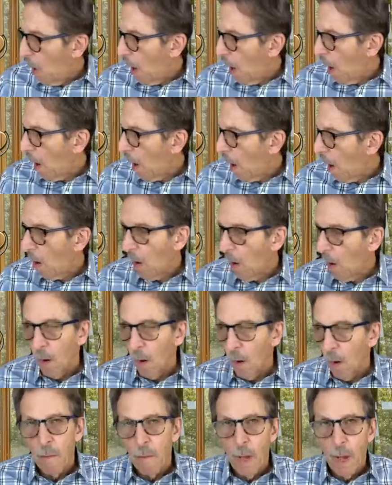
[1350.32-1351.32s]
are
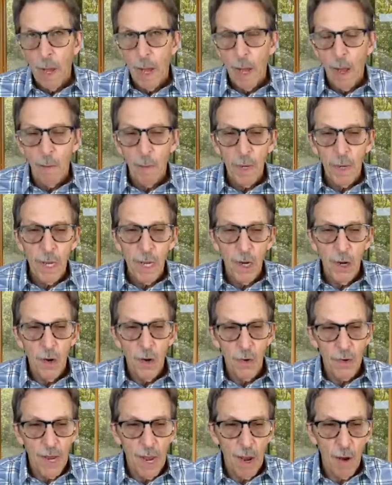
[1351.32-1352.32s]
how many
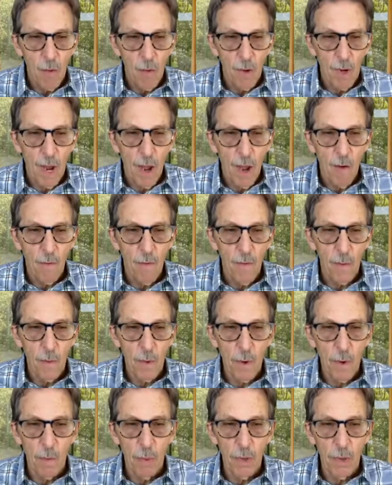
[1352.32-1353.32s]
years out now from
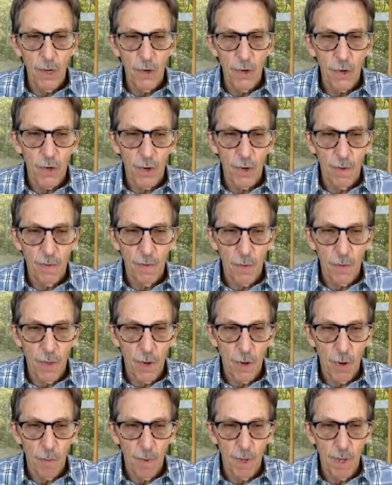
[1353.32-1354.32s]
completion of your
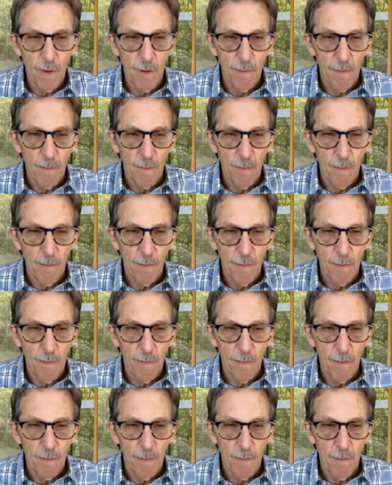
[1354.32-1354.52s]
therapy?